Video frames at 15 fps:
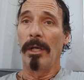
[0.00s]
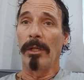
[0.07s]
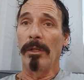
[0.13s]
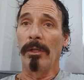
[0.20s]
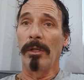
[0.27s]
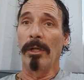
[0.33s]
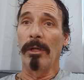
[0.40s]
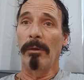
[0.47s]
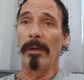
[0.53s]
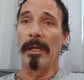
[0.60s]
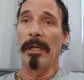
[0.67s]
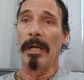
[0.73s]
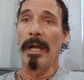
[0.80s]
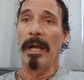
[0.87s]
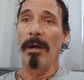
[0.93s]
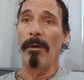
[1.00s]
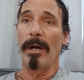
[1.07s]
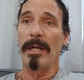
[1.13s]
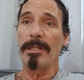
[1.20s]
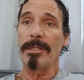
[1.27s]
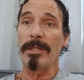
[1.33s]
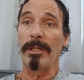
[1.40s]
And now
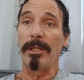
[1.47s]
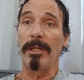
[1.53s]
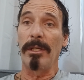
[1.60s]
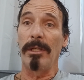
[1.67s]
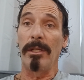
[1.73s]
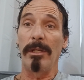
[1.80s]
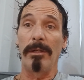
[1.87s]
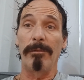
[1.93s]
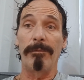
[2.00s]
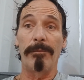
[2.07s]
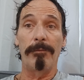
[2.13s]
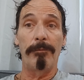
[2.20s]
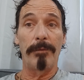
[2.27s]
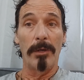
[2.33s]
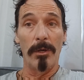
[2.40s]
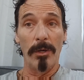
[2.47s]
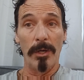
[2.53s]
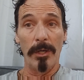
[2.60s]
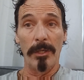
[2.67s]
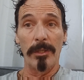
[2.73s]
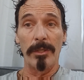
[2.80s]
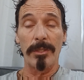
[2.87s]
I see
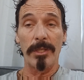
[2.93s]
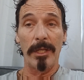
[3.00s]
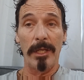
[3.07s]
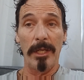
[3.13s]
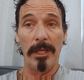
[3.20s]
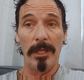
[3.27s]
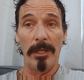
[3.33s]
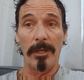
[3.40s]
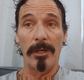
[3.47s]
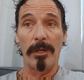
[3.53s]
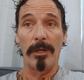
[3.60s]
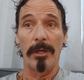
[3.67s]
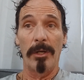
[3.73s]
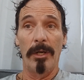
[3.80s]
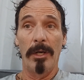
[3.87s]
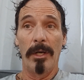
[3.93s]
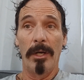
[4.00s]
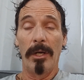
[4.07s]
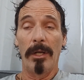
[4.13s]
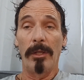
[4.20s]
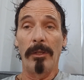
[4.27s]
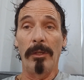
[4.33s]
foreigners here,
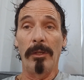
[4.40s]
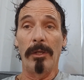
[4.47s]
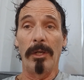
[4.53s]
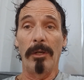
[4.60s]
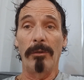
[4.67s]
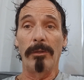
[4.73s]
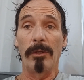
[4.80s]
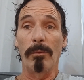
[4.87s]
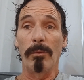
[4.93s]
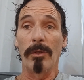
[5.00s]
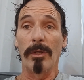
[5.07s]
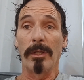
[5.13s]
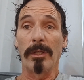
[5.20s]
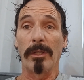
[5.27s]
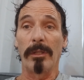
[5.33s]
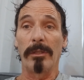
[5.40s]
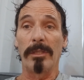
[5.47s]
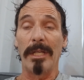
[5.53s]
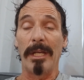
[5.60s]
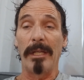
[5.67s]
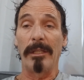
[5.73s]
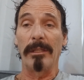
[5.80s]
that want to
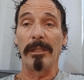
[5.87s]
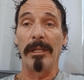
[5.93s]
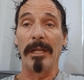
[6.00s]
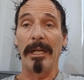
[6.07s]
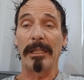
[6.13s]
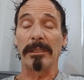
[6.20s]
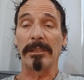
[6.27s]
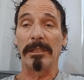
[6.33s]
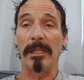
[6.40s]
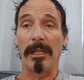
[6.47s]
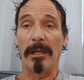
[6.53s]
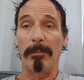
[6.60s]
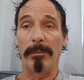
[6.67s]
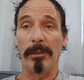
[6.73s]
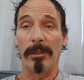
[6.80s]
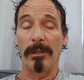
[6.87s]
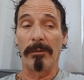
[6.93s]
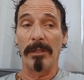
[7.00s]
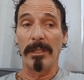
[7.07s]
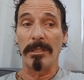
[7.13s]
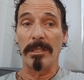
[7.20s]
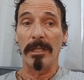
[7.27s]
take the next step.
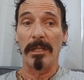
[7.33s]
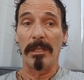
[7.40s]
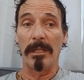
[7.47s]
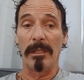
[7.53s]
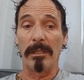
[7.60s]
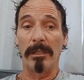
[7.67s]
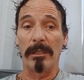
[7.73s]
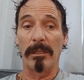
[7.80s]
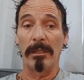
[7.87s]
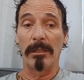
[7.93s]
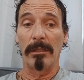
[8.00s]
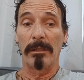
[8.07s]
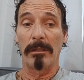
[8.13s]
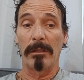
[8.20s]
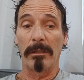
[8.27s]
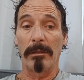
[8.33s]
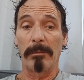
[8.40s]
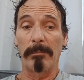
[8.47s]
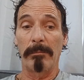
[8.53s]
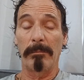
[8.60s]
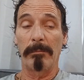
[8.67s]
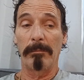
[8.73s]
They said that the
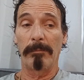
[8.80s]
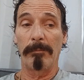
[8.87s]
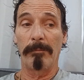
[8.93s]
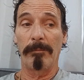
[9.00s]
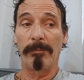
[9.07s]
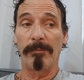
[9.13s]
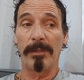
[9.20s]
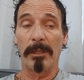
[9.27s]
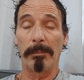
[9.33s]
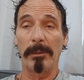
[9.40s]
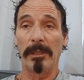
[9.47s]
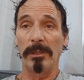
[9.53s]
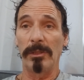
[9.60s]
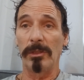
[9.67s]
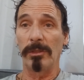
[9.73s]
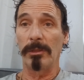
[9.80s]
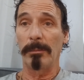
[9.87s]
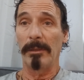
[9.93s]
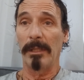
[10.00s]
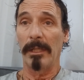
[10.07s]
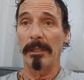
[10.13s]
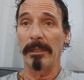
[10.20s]
Philippines used to
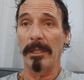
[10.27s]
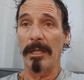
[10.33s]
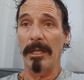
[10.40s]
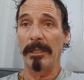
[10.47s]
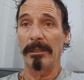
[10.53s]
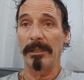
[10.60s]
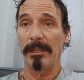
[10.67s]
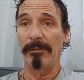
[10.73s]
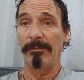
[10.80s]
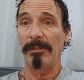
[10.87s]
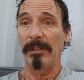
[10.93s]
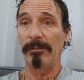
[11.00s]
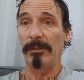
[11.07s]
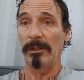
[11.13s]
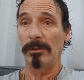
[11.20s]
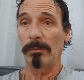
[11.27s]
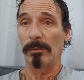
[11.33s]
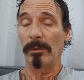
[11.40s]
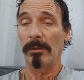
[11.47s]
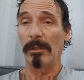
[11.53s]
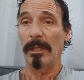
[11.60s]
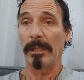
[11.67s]
be like the 1950s,
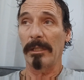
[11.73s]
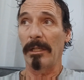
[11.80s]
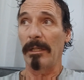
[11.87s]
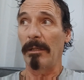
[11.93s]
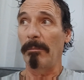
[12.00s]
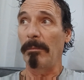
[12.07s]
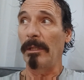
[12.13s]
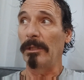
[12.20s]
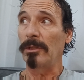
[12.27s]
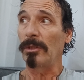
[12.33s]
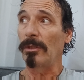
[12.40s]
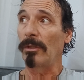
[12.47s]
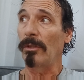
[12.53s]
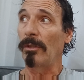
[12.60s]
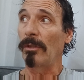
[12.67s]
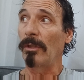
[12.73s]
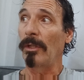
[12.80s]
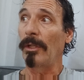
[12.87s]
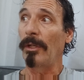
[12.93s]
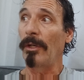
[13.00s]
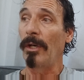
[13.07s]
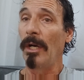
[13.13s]
where, like I had mentioned
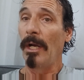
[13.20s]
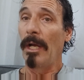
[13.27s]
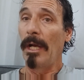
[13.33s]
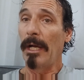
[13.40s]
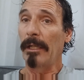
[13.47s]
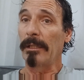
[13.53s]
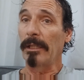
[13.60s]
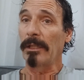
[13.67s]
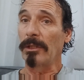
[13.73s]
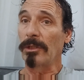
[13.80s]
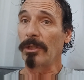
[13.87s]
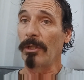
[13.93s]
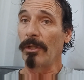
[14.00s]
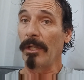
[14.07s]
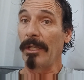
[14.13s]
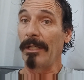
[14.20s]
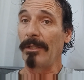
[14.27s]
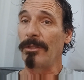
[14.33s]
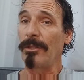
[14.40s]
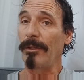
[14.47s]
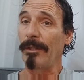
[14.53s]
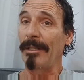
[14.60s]
earlier, I think it's turning
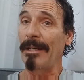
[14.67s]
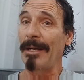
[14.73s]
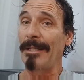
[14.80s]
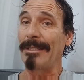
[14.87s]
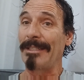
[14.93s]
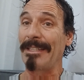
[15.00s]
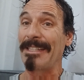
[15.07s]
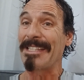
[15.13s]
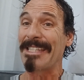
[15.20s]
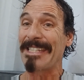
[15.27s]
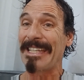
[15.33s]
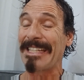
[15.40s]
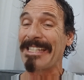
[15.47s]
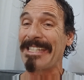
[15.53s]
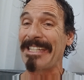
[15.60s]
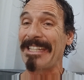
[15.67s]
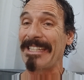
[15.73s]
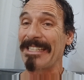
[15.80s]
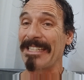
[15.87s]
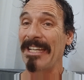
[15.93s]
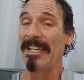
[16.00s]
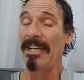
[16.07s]
into the
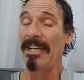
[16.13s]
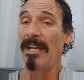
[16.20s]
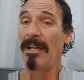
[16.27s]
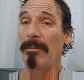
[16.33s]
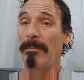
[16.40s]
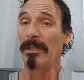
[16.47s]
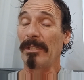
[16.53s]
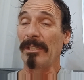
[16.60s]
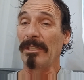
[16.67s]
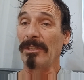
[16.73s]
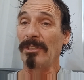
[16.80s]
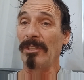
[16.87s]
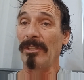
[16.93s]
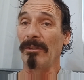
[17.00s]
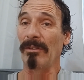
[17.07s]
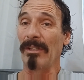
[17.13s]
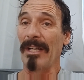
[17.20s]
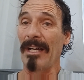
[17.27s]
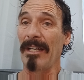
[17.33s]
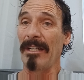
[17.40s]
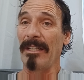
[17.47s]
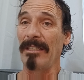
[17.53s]
1960s. Because, a
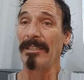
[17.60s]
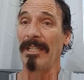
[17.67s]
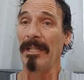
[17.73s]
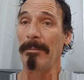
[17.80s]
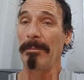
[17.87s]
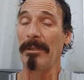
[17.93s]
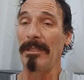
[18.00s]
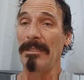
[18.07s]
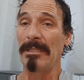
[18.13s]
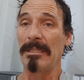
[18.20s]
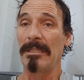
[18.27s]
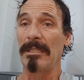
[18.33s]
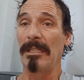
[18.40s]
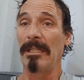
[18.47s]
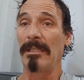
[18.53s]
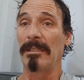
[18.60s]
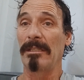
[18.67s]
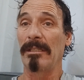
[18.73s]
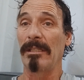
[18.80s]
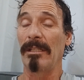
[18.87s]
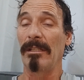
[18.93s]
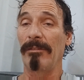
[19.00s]
lot of these hippies and
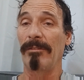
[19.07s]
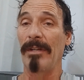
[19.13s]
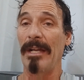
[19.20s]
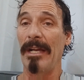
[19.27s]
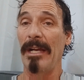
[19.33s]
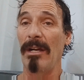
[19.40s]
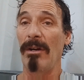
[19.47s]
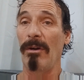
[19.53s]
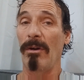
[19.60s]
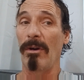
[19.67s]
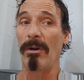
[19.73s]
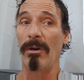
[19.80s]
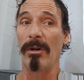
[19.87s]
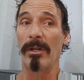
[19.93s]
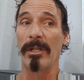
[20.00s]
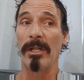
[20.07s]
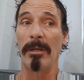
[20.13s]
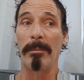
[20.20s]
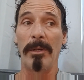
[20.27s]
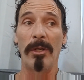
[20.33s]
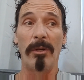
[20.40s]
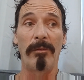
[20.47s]
stuff now are
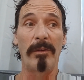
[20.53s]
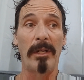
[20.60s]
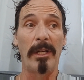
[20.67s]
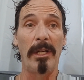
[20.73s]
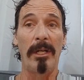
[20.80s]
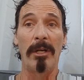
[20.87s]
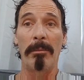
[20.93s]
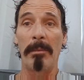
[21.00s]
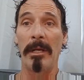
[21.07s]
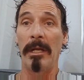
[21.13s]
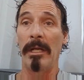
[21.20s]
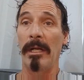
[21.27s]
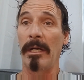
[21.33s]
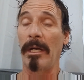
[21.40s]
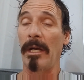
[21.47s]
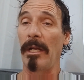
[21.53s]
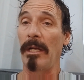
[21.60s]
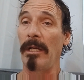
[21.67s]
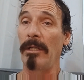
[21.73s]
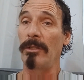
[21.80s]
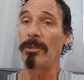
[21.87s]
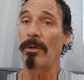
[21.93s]
coming over here, man, and
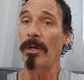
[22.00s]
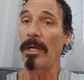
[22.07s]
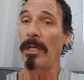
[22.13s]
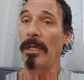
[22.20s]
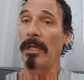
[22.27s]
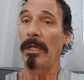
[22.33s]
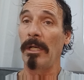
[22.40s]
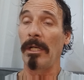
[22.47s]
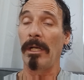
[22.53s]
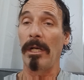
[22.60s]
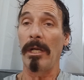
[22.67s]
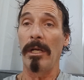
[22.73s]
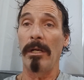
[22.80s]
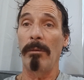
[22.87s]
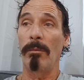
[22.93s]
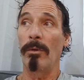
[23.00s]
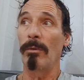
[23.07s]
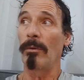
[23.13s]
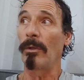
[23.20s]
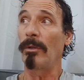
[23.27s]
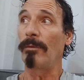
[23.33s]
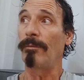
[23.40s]
they drinking, and they
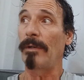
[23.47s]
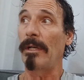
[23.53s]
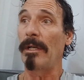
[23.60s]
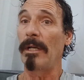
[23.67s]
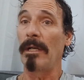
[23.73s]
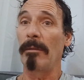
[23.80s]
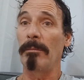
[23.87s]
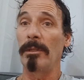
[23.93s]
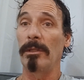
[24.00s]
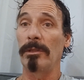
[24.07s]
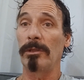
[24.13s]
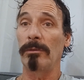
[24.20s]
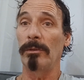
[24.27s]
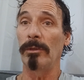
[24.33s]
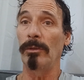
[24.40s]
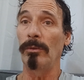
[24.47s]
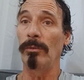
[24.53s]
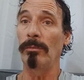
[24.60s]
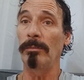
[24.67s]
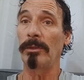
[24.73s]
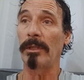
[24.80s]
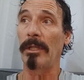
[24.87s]
want to find
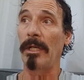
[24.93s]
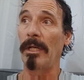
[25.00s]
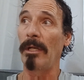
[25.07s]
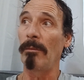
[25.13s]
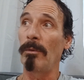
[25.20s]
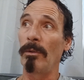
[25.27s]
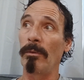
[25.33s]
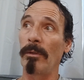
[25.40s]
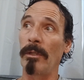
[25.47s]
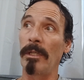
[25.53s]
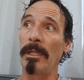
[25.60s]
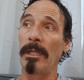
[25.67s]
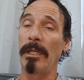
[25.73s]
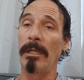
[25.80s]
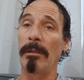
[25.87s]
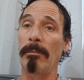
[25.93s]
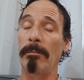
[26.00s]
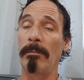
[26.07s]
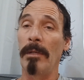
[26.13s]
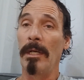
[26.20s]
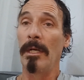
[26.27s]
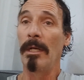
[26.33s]
mushrooms, and they want to
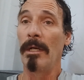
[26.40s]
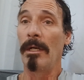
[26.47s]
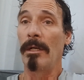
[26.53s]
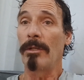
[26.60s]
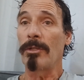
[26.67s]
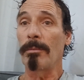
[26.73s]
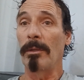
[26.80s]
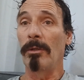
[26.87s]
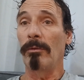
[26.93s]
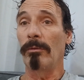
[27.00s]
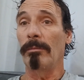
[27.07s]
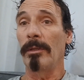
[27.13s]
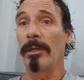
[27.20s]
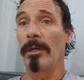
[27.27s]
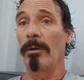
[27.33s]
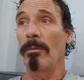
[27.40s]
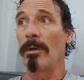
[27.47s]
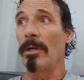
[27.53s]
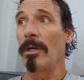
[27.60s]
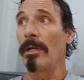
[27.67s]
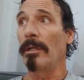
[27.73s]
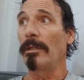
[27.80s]
damn smoke
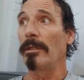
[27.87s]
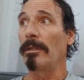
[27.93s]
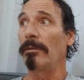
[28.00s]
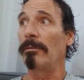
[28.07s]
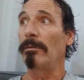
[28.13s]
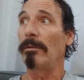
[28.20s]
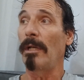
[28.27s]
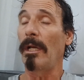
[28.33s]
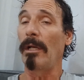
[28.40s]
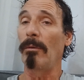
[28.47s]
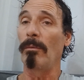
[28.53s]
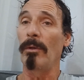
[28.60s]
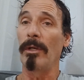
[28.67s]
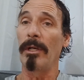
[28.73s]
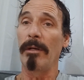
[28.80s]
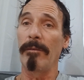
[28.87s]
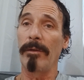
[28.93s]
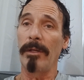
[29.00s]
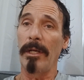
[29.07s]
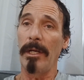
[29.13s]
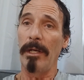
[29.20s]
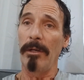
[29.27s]
marijuana and whatever
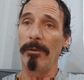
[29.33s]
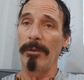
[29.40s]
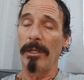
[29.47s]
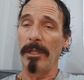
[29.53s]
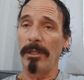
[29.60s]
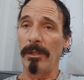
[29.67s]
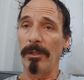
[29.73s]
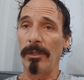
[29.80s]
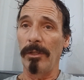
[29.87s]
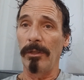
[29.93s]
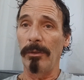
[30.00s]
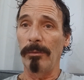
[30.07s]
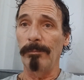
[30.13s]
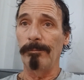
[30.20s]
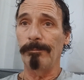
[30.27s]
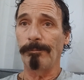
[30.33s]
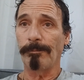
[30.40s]
the hell they can do.